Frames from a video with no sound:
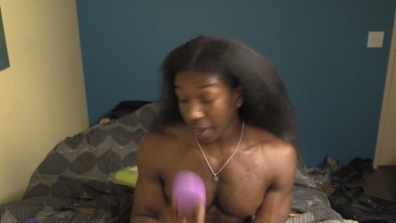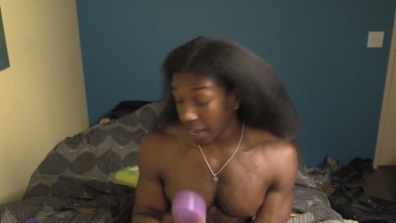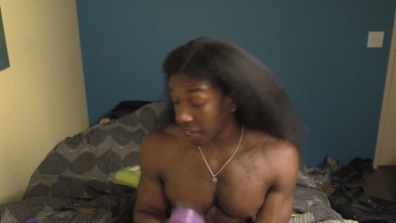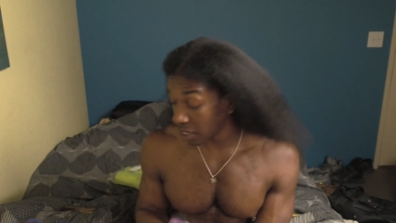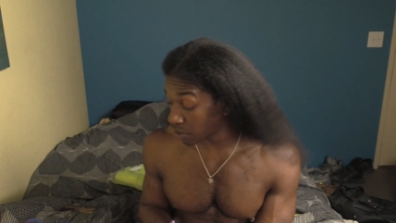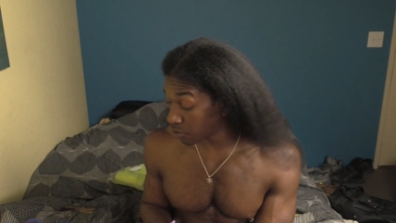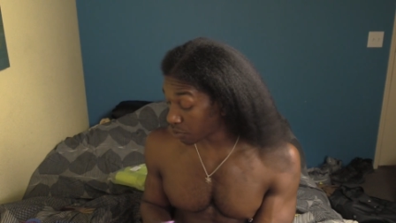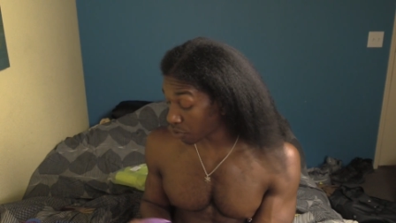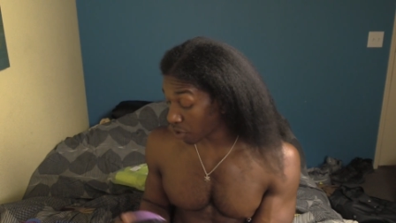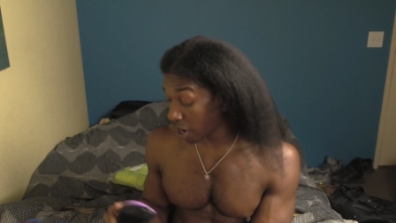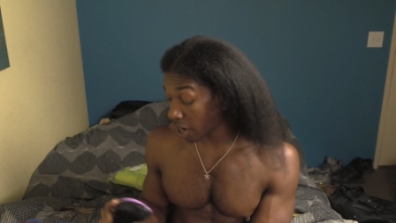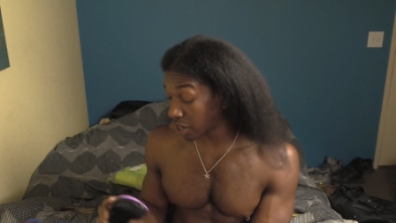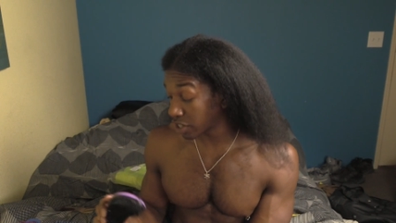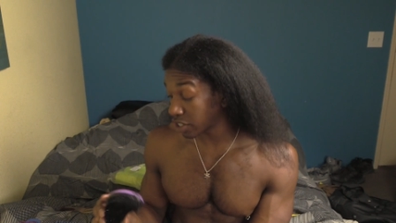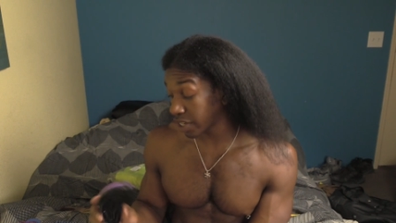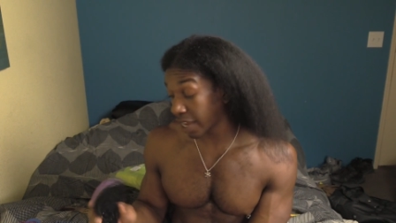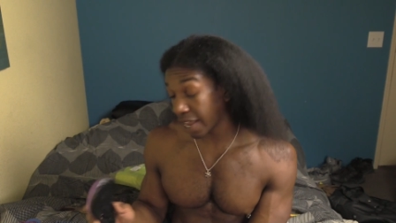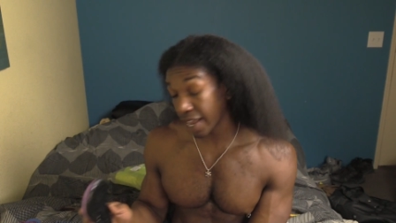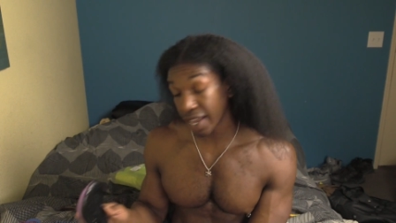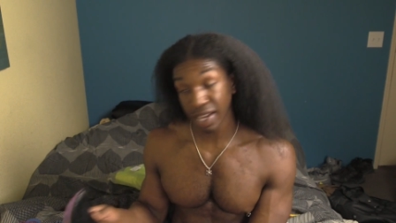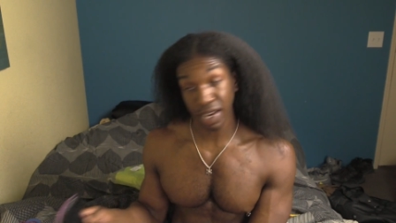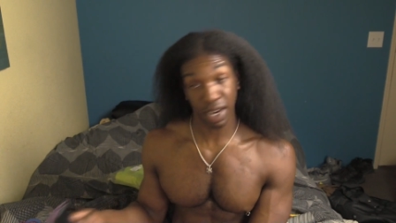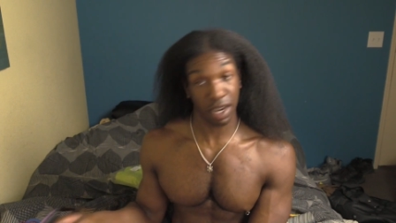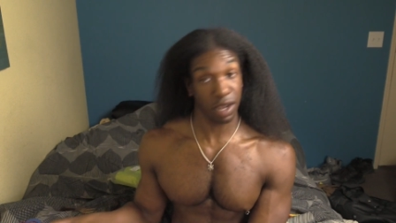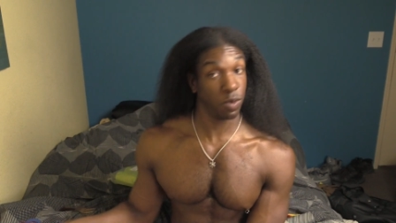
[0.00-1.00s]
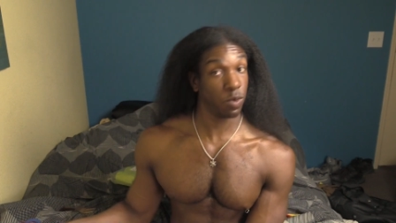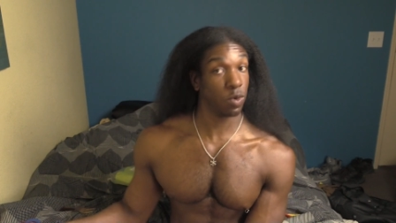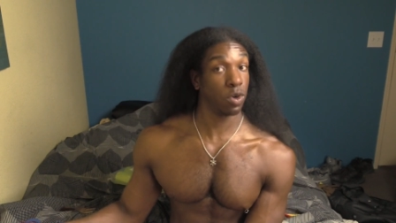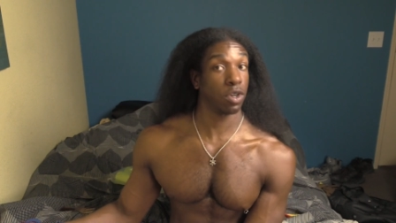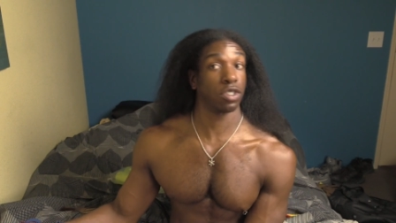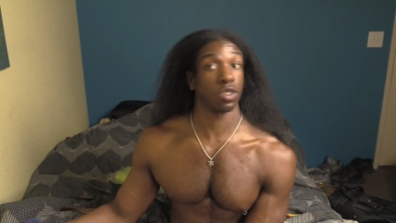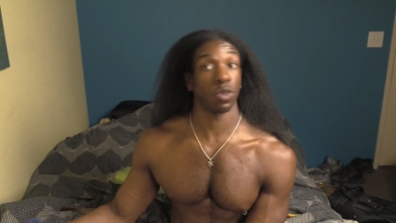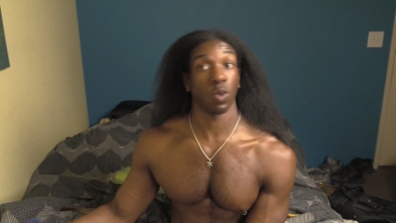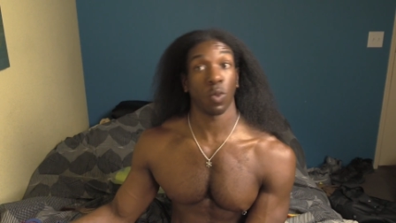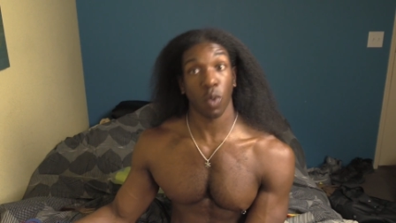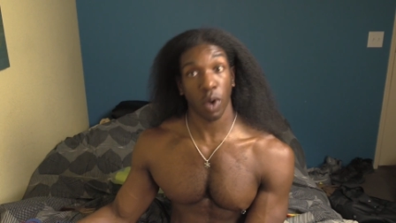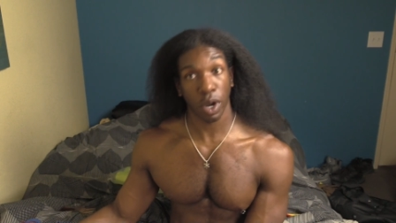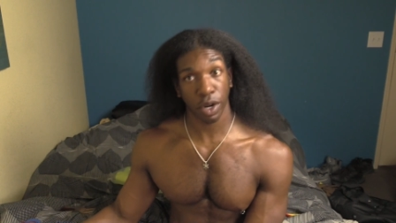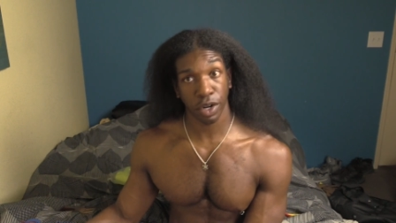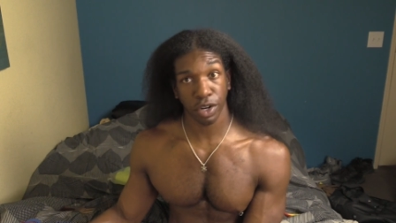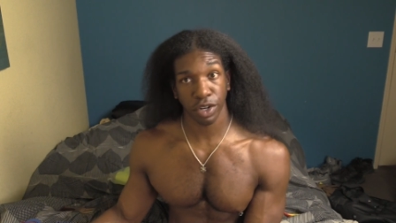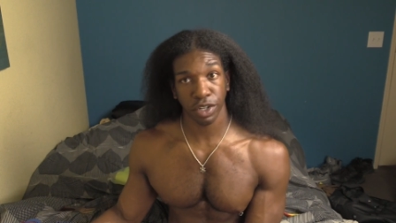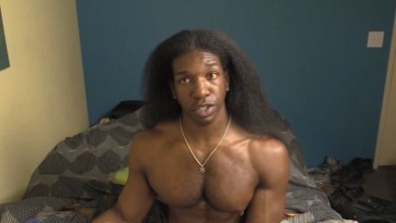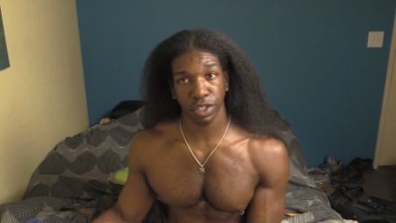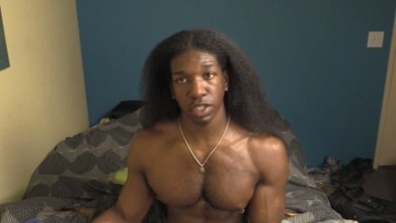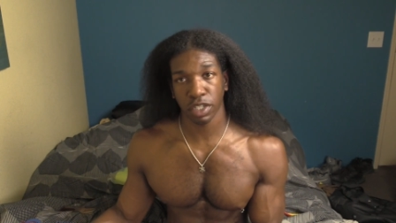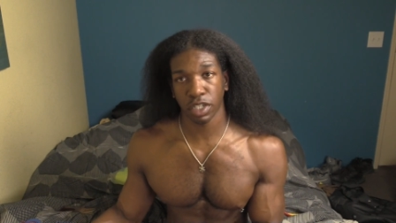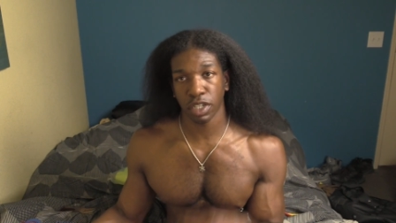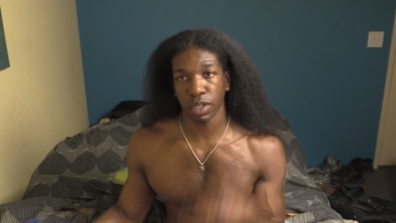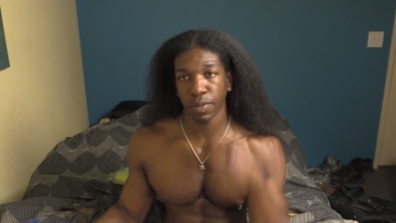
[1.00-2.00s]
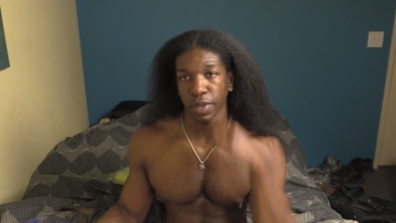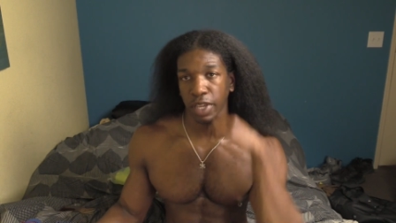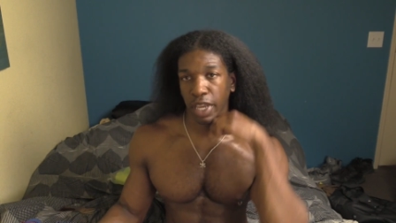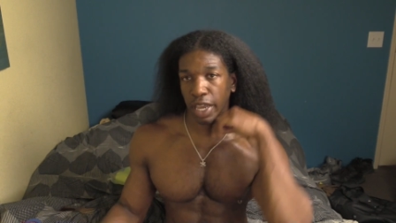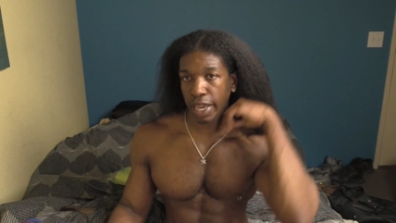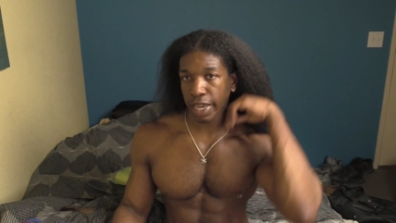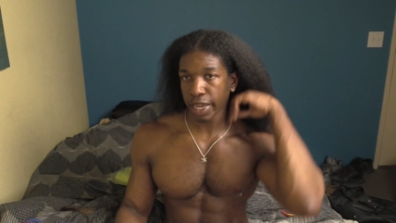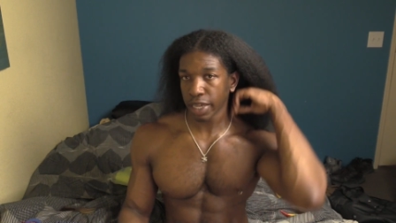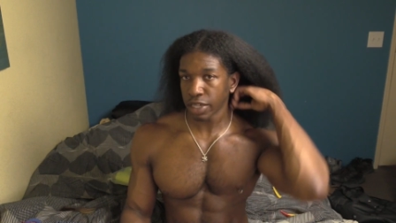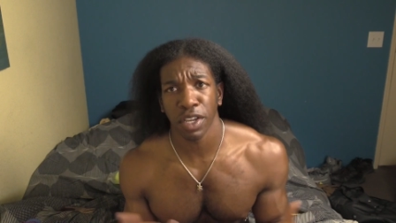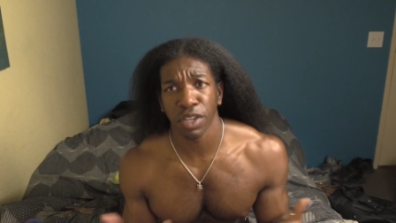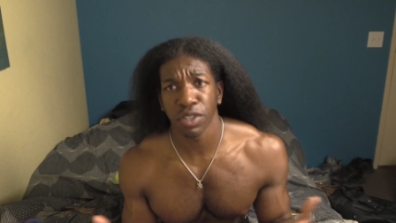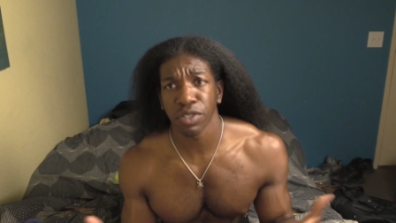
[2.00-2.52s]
ass brush and it works wonders, TBH.